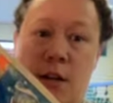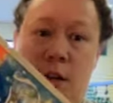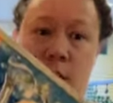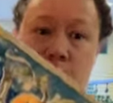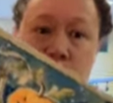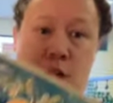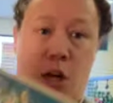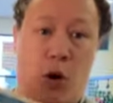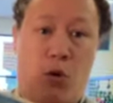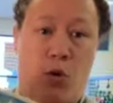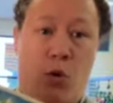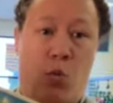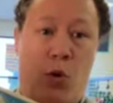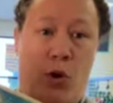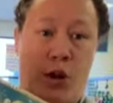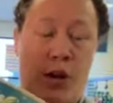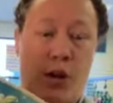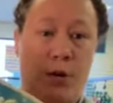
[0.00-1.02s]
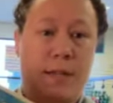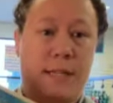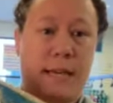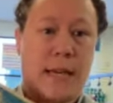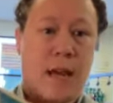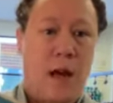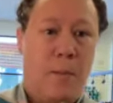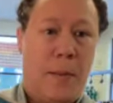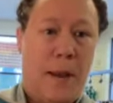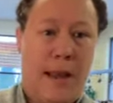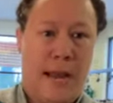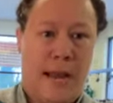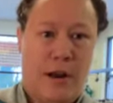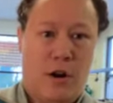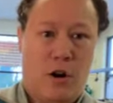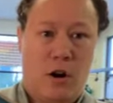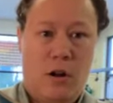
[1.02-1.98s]
So we're using a
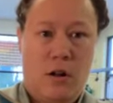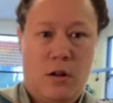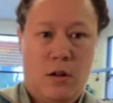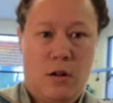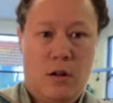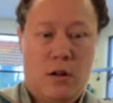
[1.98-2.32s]
panel,